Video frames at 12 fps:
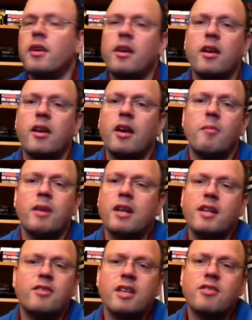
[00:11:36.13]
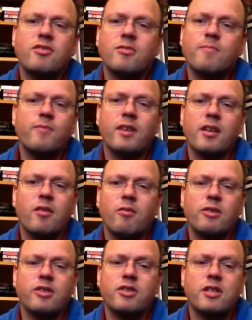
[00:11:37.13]
I mean, it's
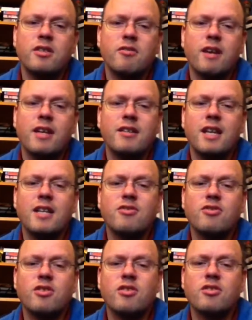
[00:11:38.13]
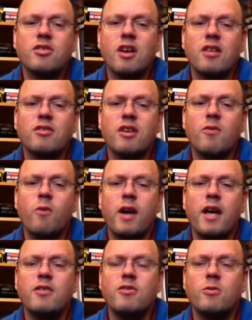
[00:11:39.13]
will disintegrate. It's just not a
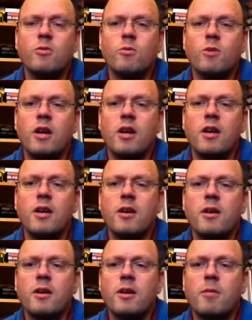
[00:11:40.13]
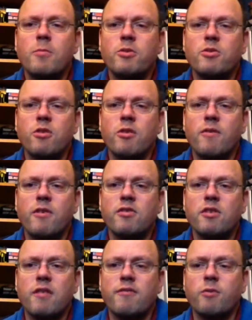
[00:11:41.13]
way to preserve the
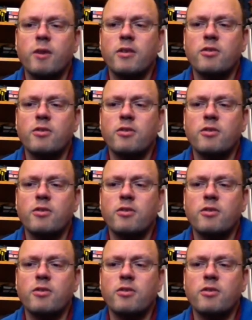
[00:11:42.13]
software.